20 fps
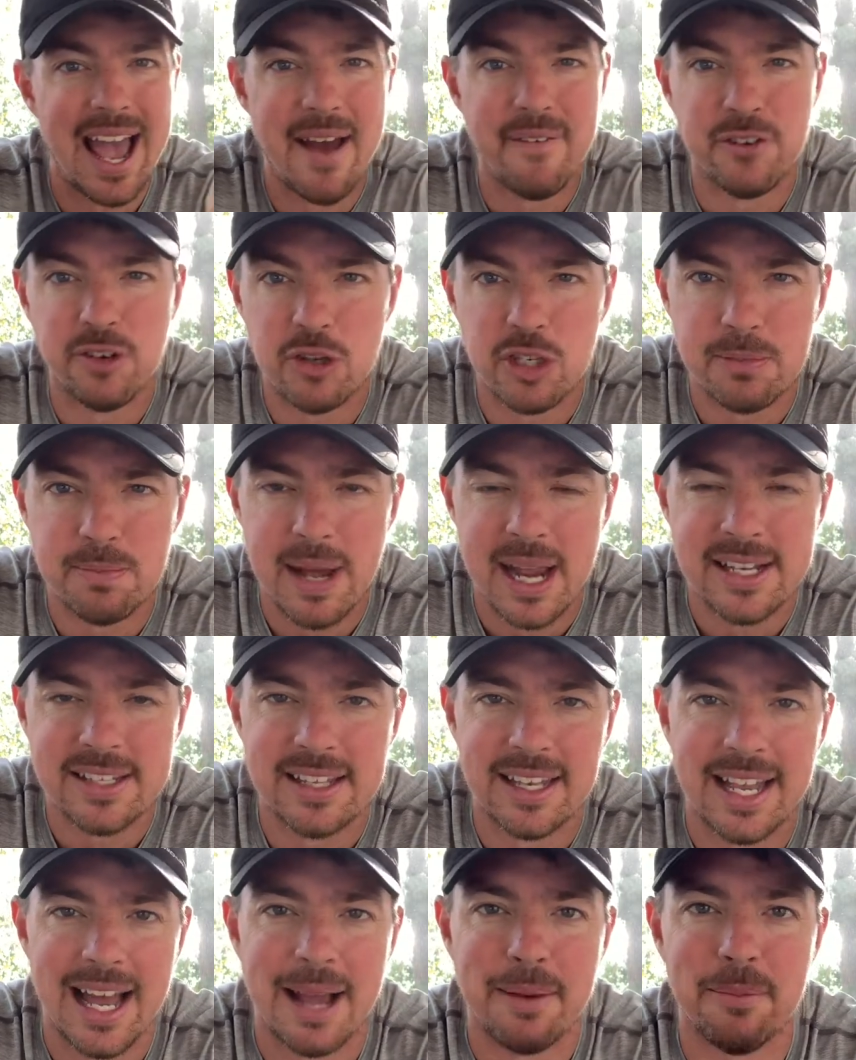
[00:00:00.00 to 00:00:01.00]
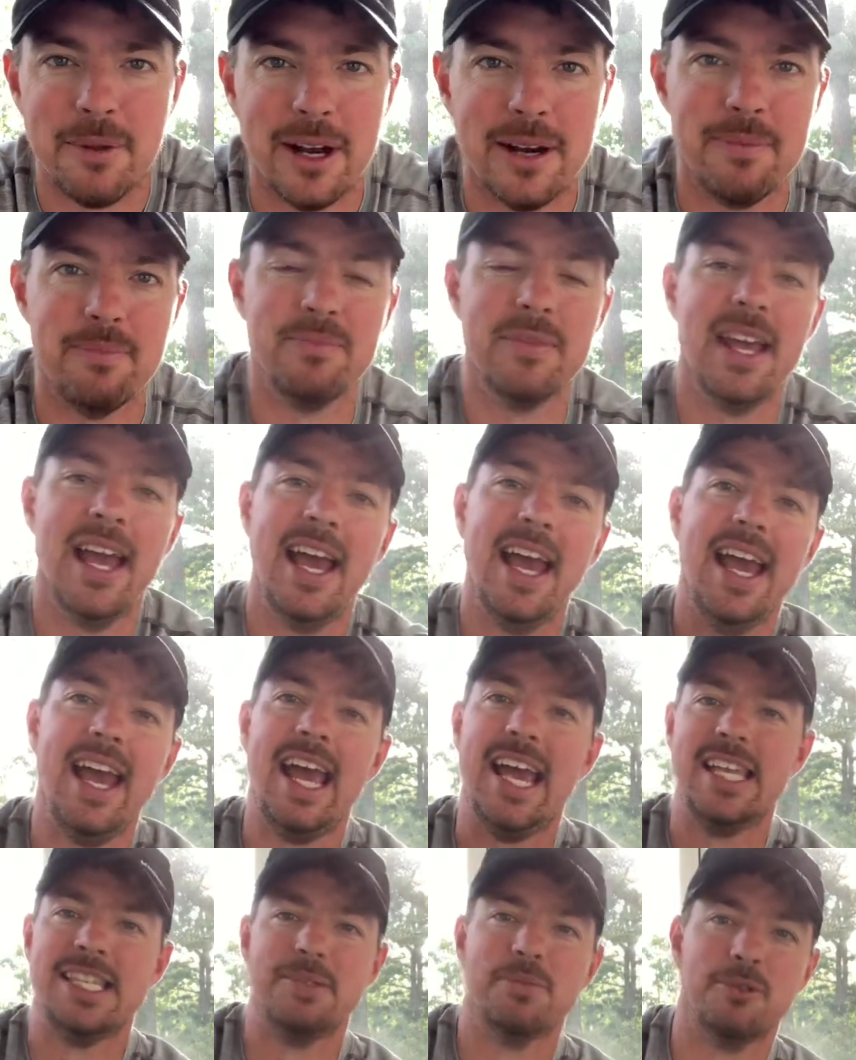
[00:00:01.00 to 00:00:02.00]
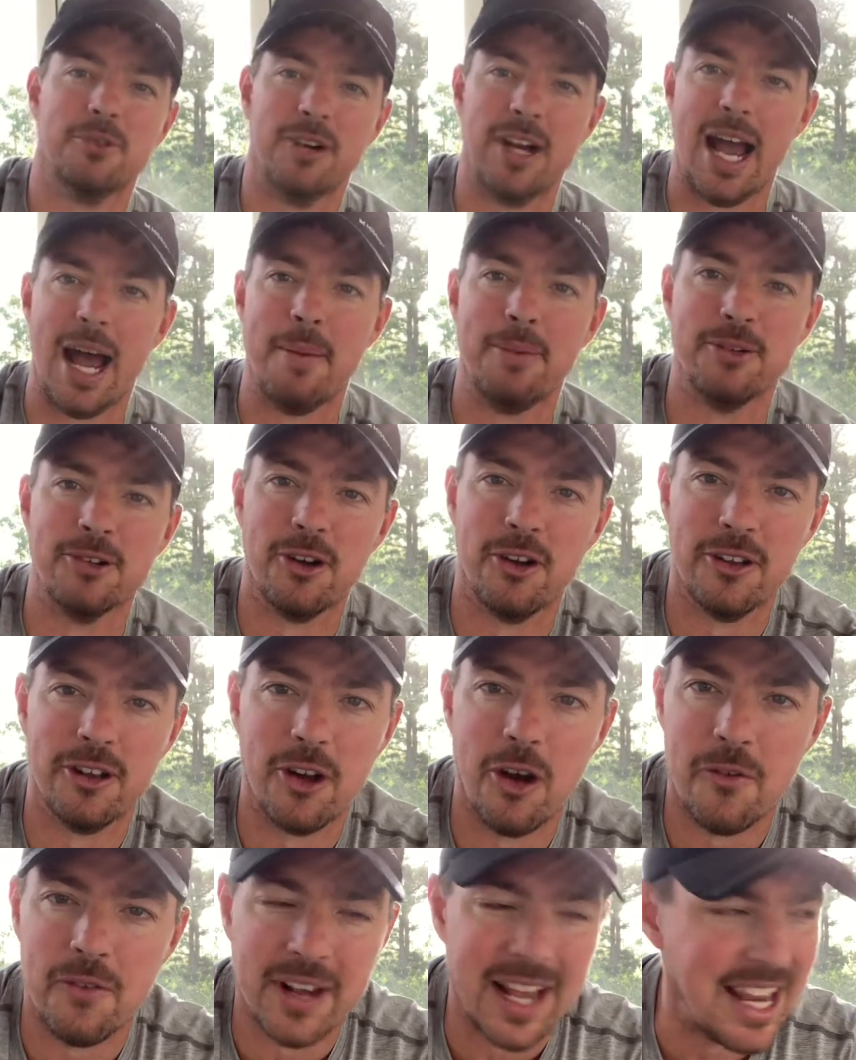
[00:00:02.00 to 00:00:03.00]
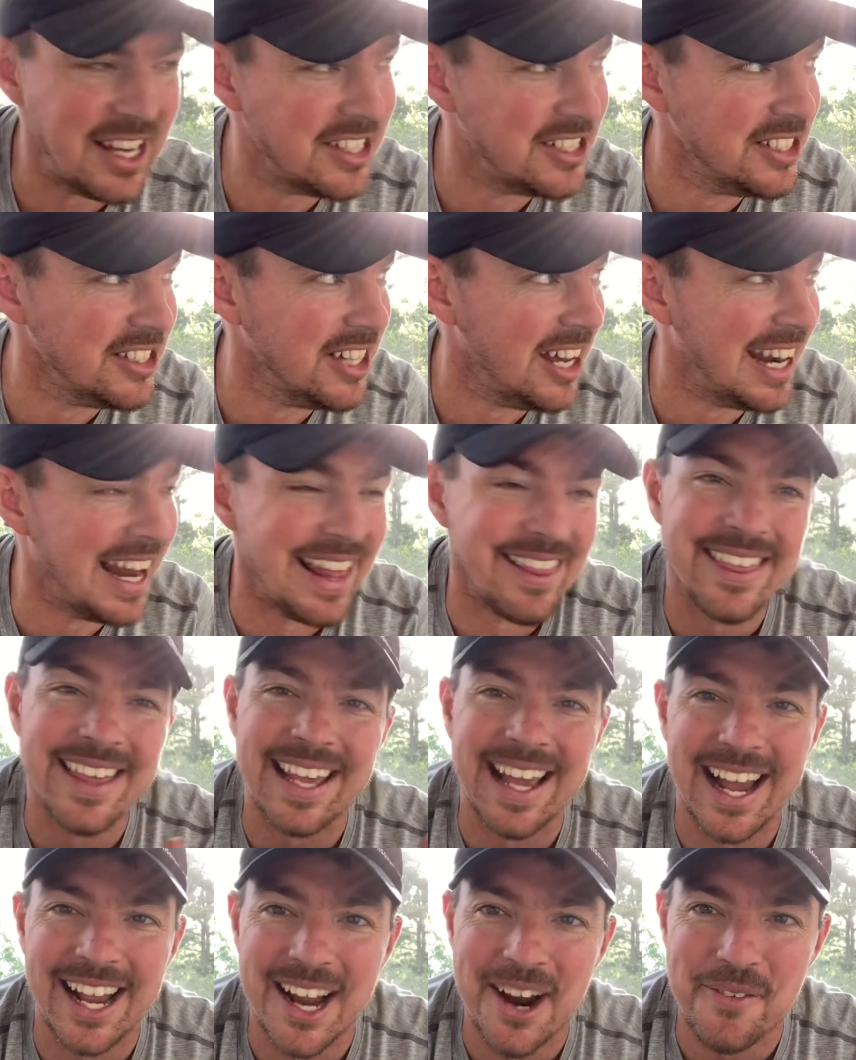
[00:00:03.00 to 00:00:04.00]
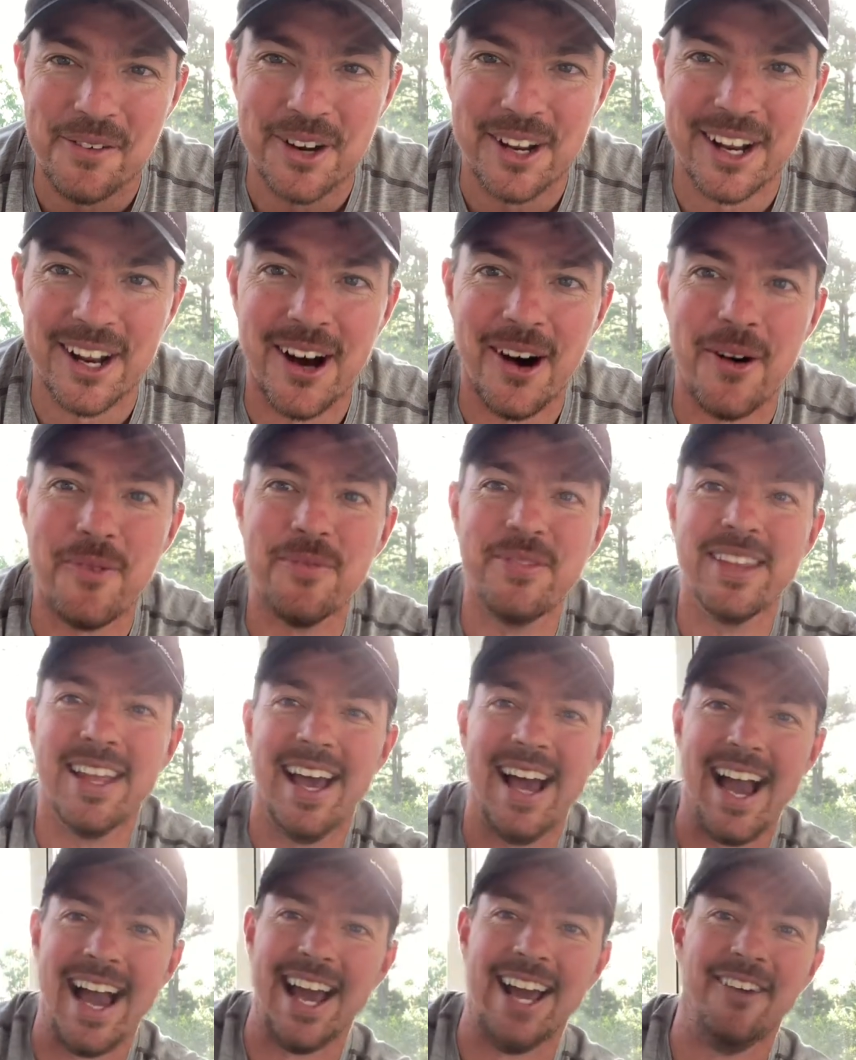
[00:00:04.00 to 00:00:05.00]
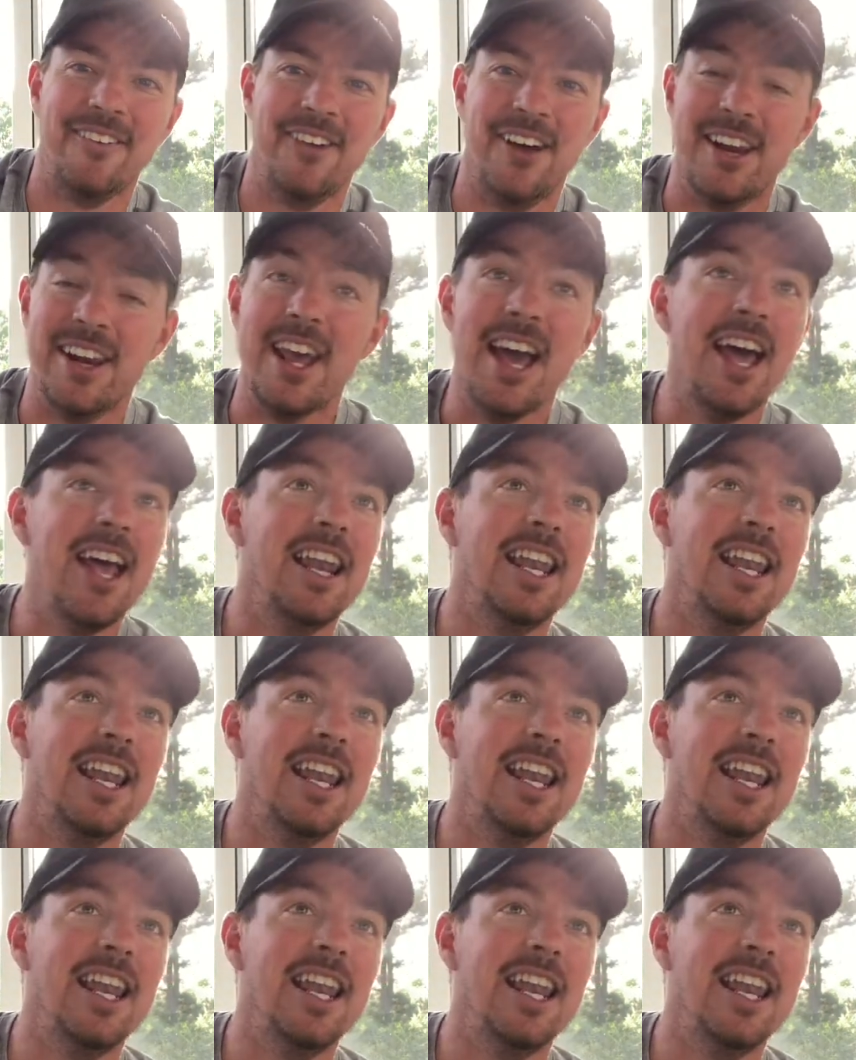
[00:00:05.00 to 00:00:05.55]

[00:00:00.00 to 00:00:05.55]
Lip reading: After you smash the like button and subscribe and turn the notifications on, I think I covered it all. I gotta run.